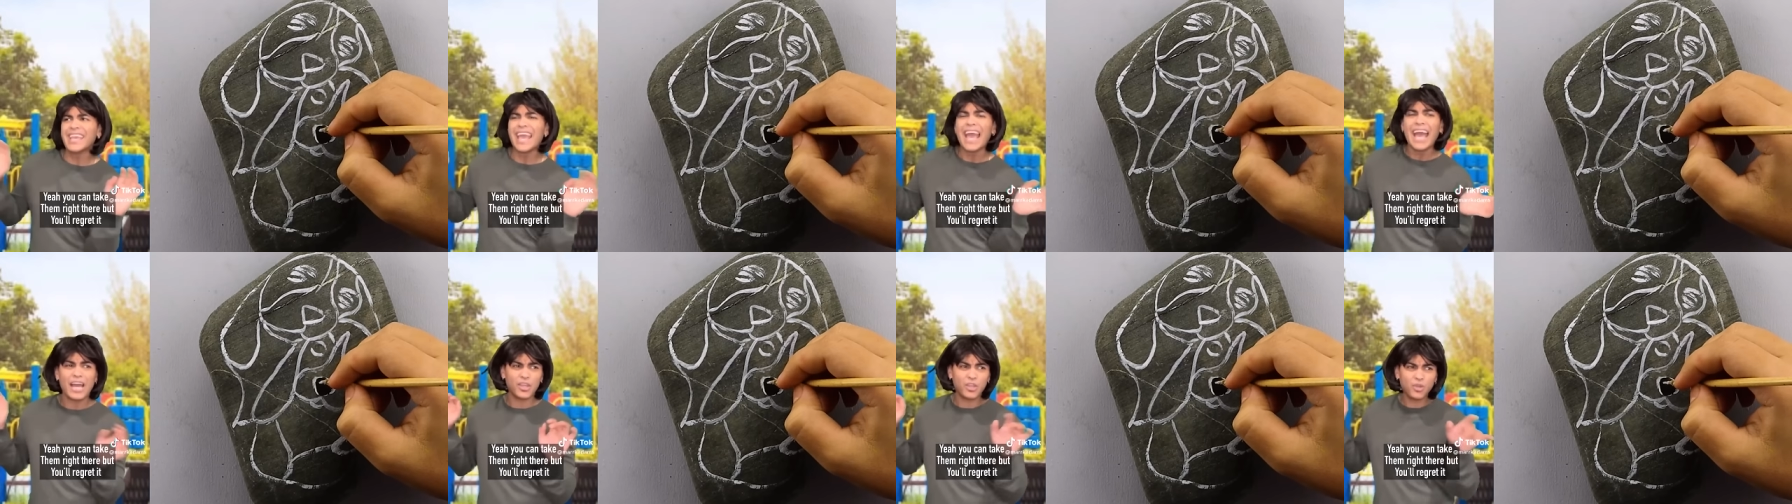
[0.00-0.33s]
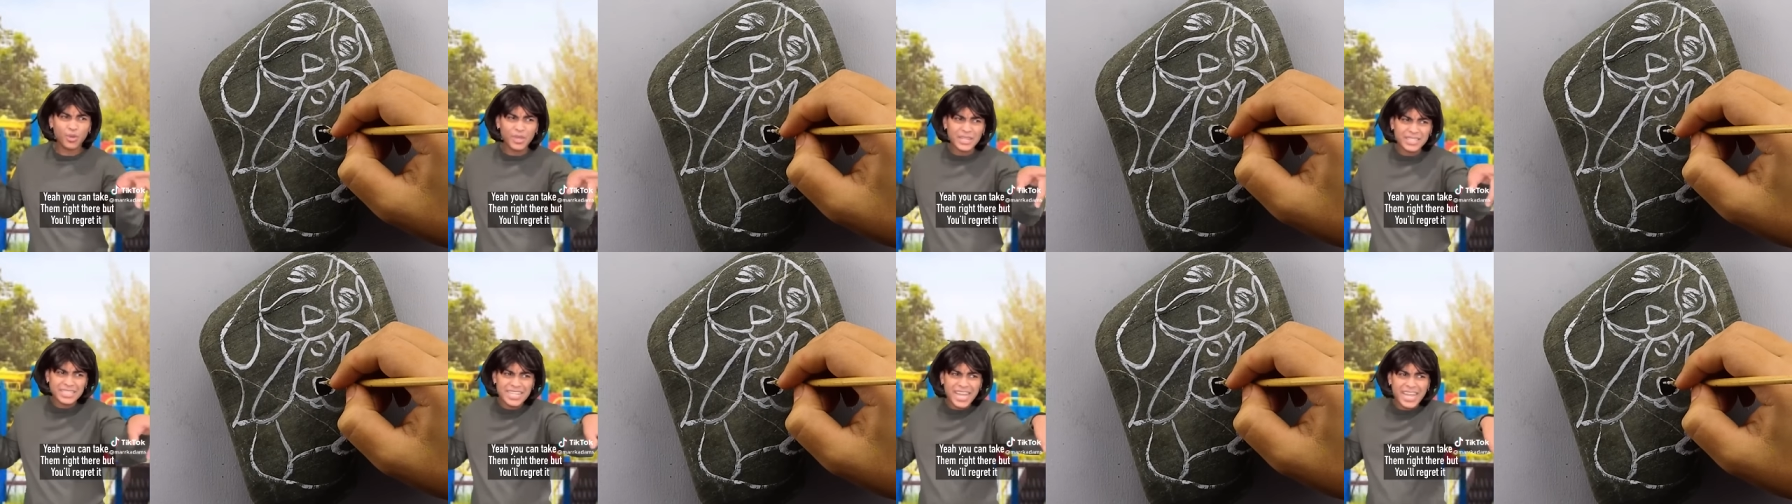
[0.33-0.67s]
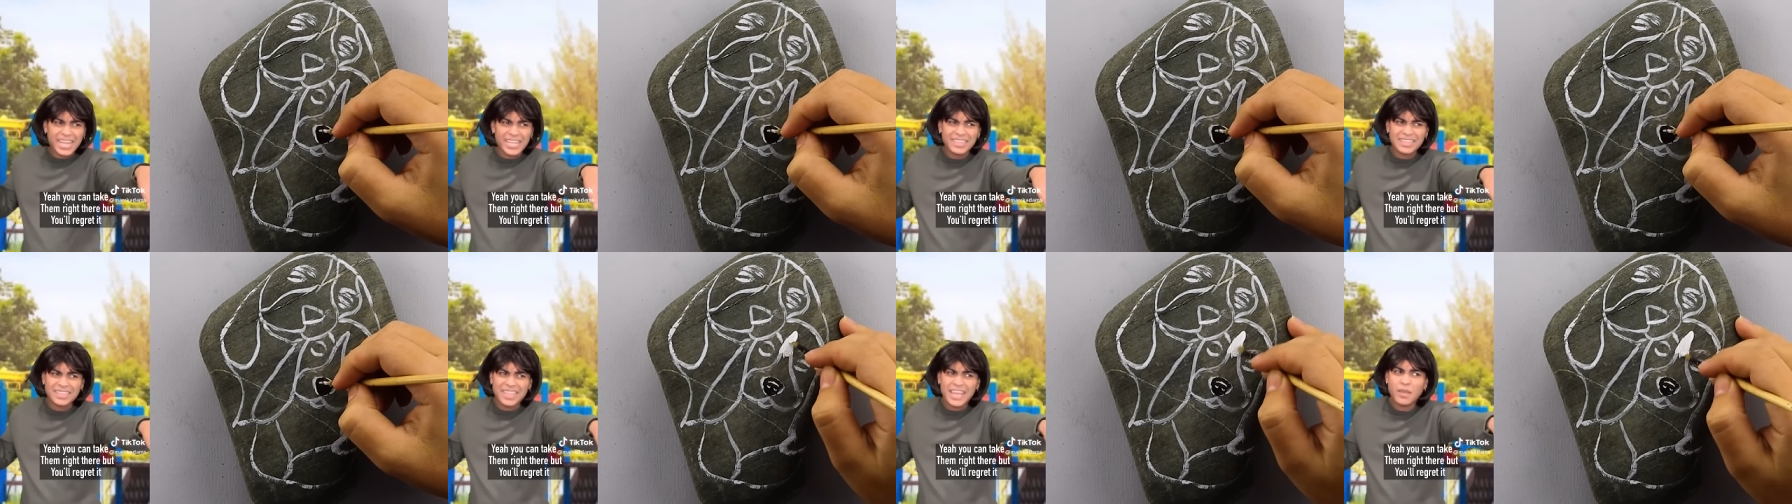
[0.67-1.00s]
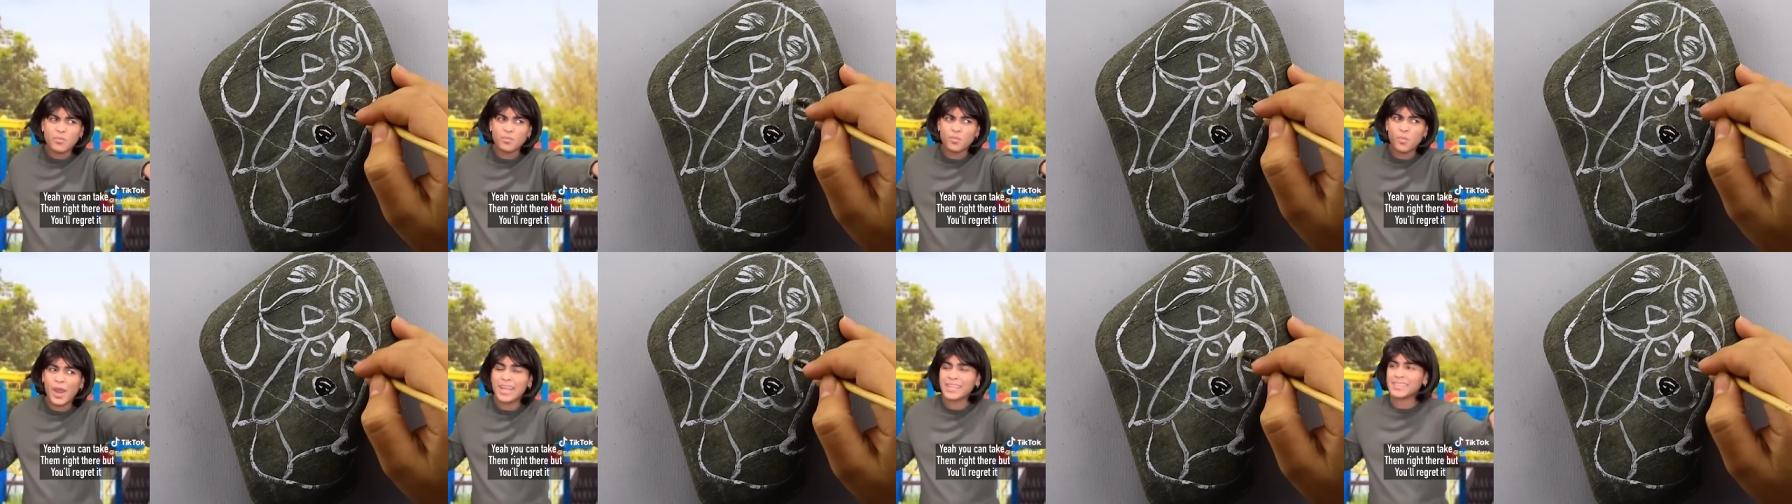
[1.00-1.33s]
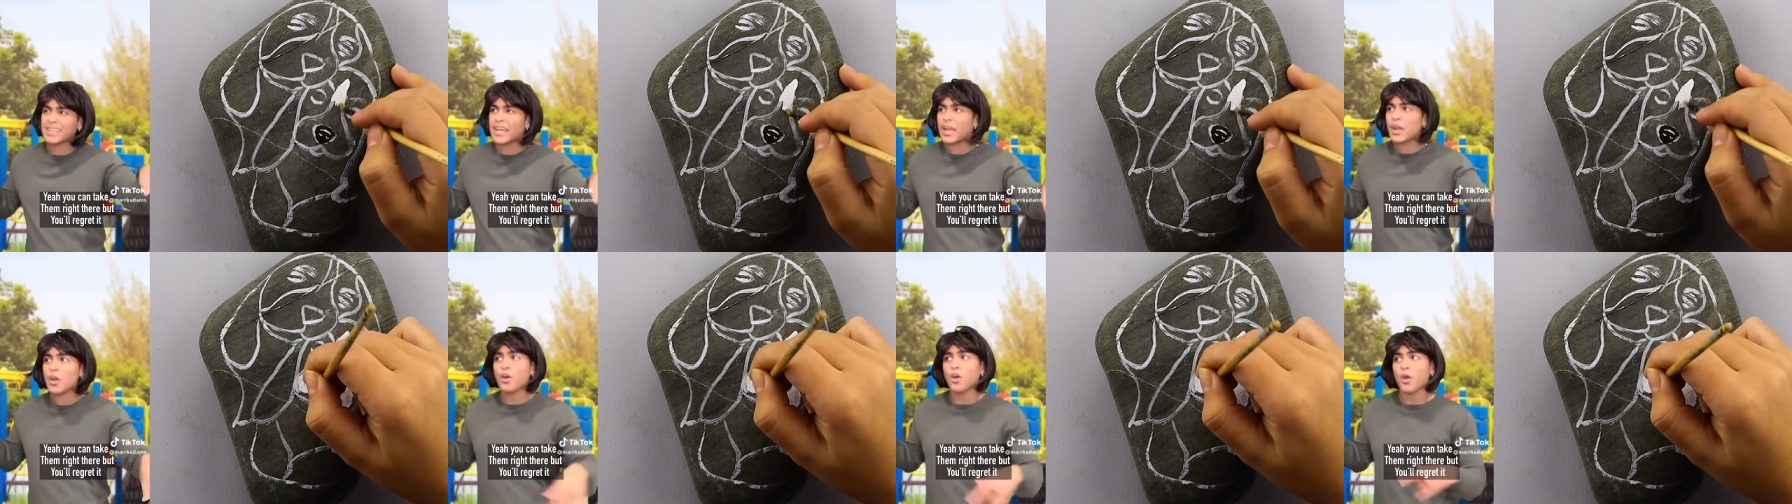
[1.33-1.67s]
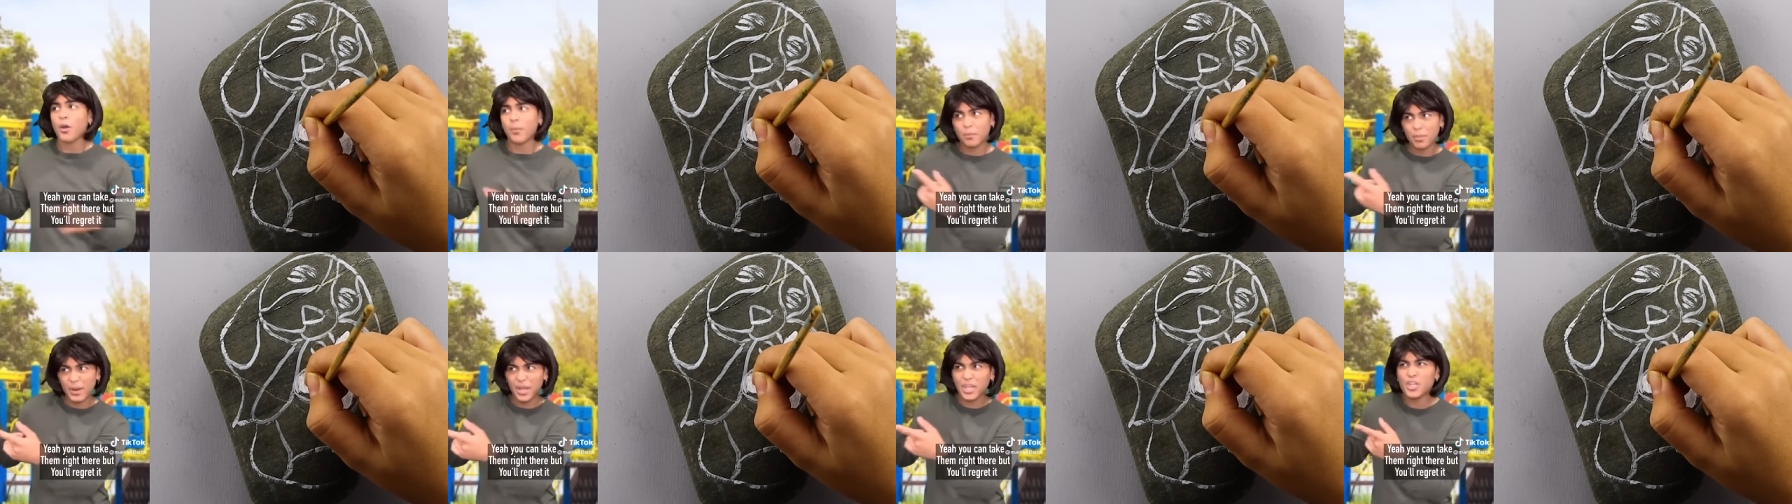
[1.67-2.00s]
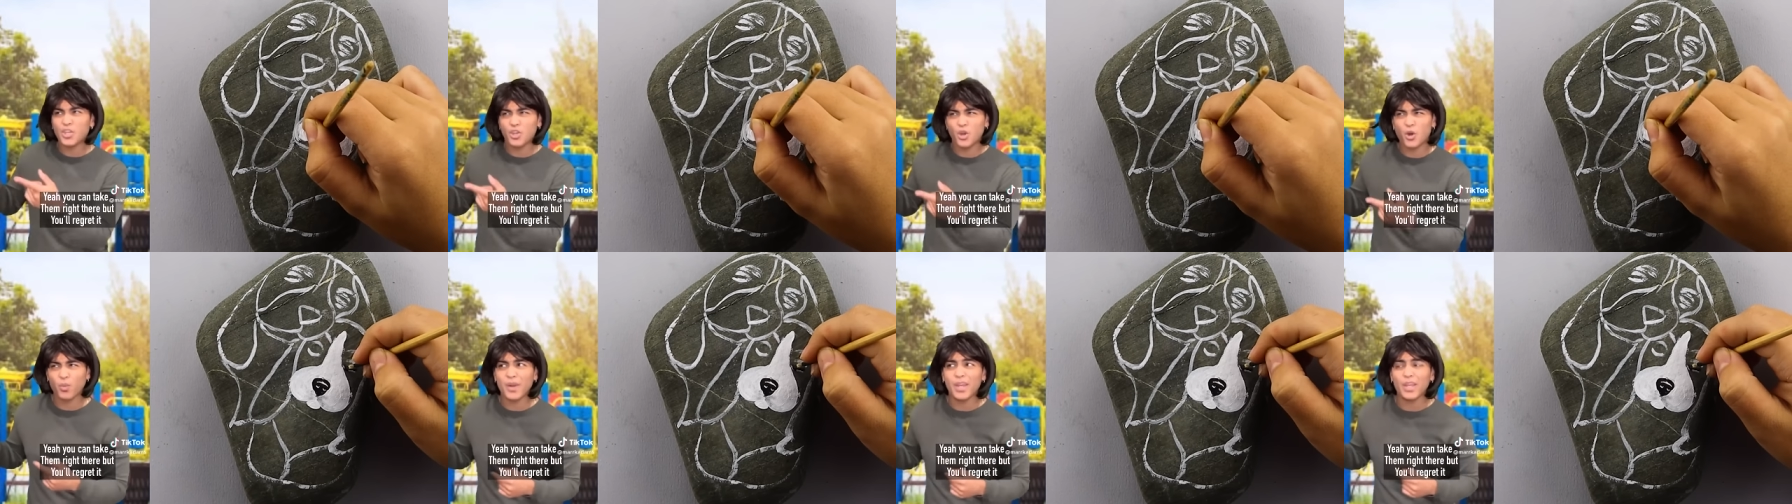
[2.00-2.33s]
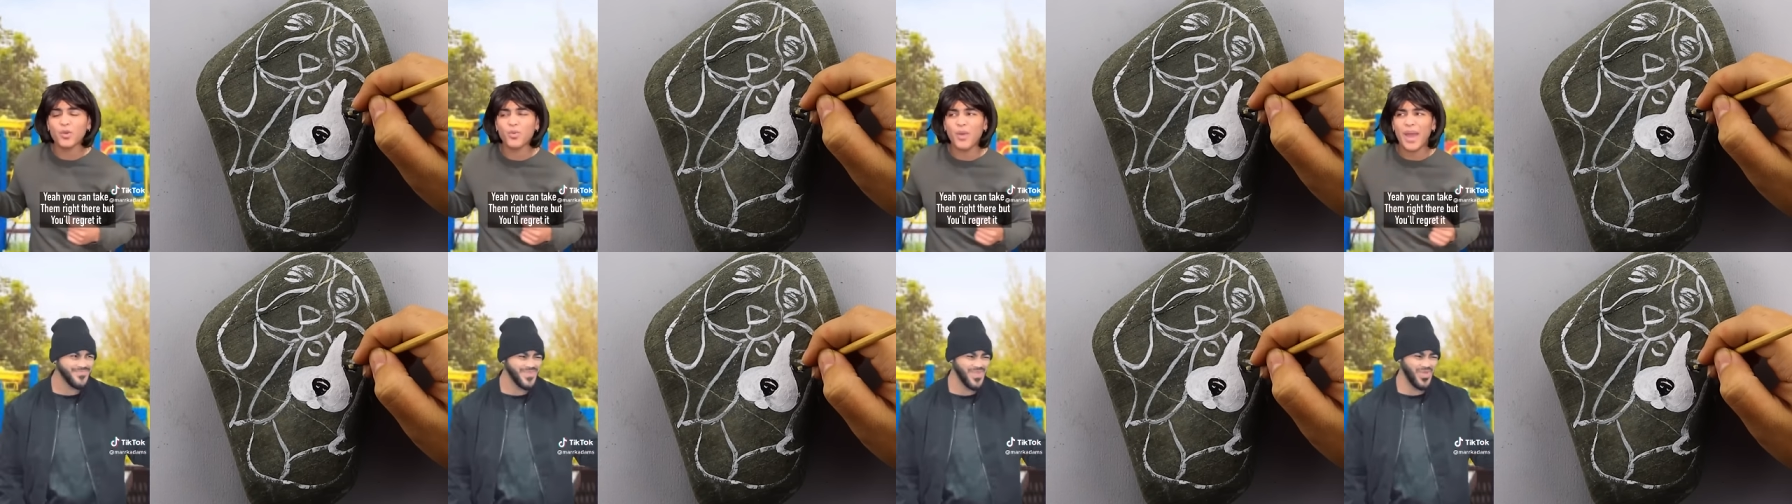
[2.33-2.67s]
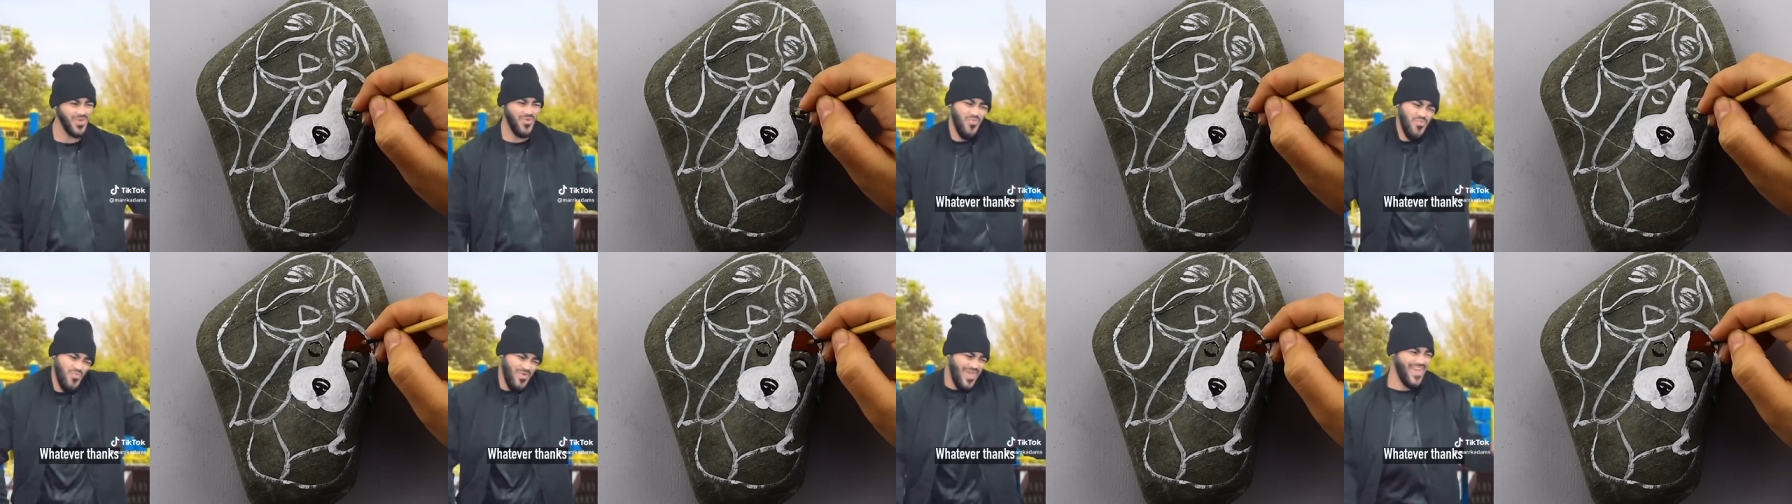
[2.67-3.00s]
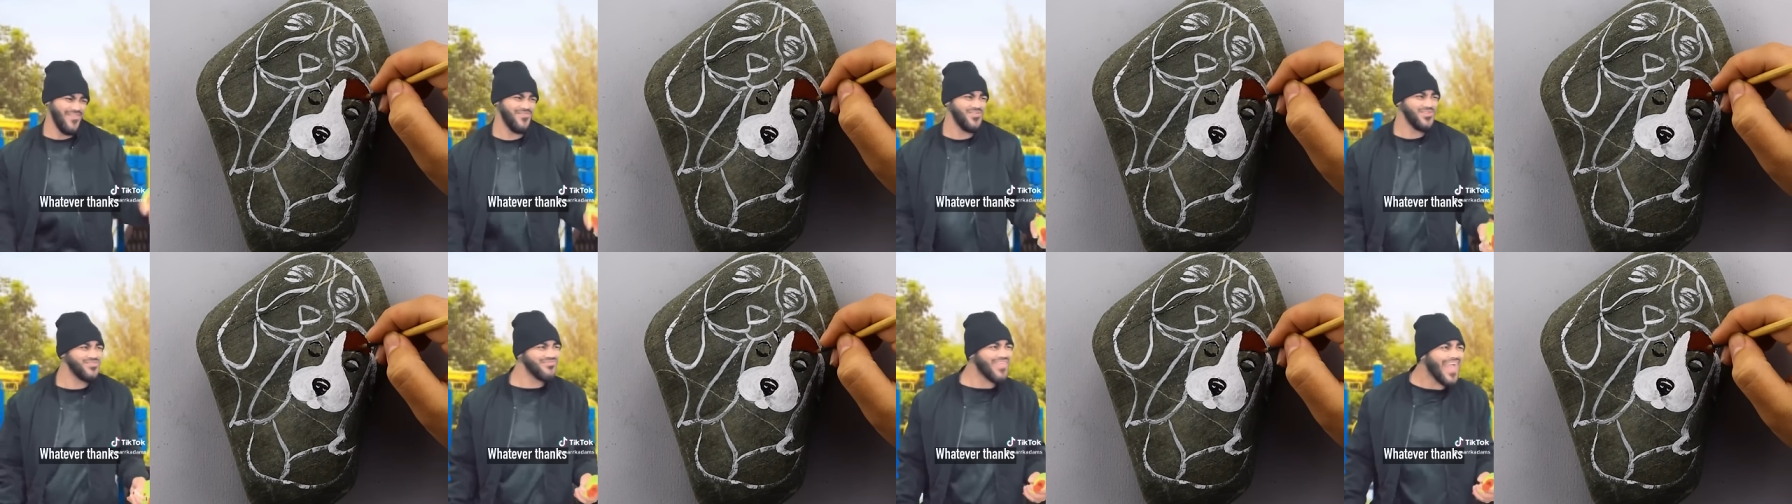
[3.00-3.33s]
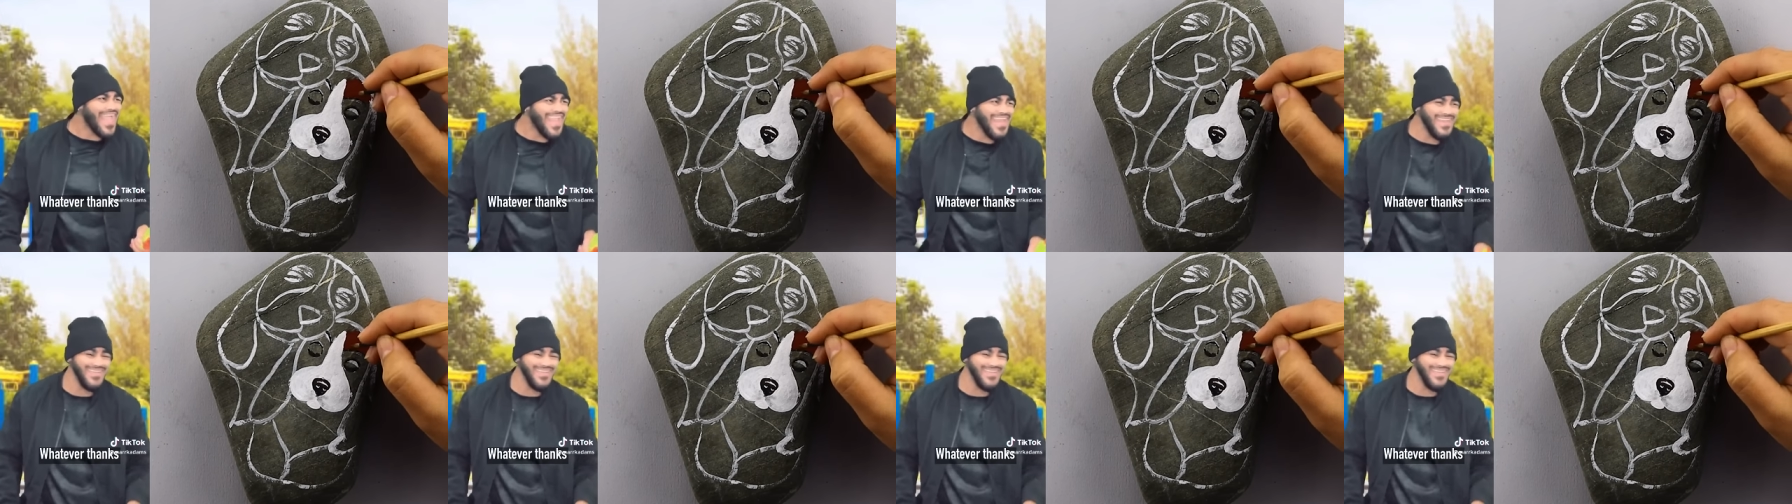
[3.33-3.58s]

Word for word: Yeah, you can take them right there, but you'll regret it. Whatever,